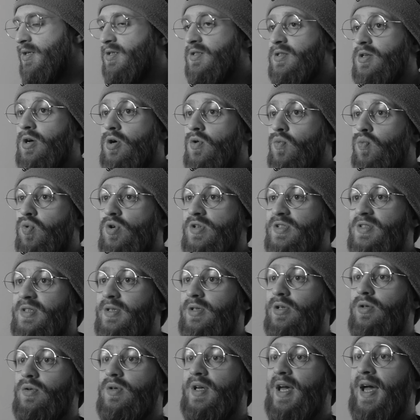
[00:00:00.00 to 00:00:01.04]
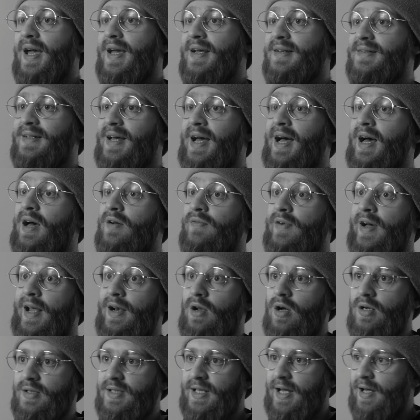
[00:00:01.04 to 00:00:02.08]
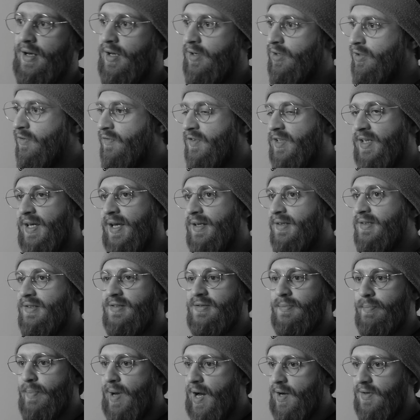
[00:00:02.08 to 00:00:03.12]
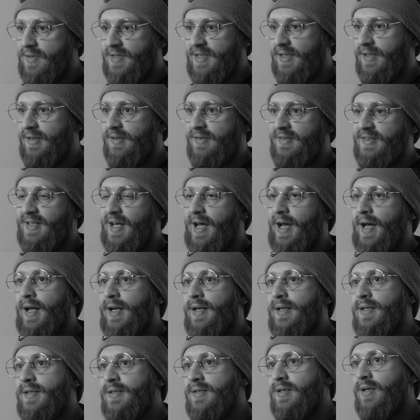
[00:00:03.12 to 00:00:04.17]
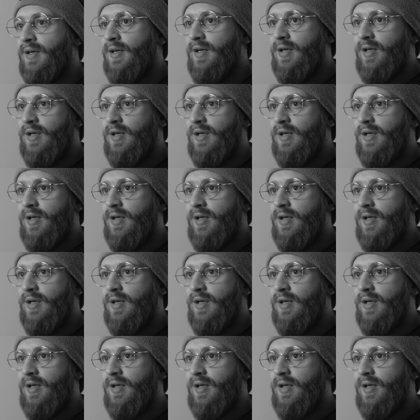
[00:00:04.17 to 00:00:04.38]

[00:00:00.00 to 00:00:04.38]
So once the UK's out of our lockdown, I'd love to get to some mountains and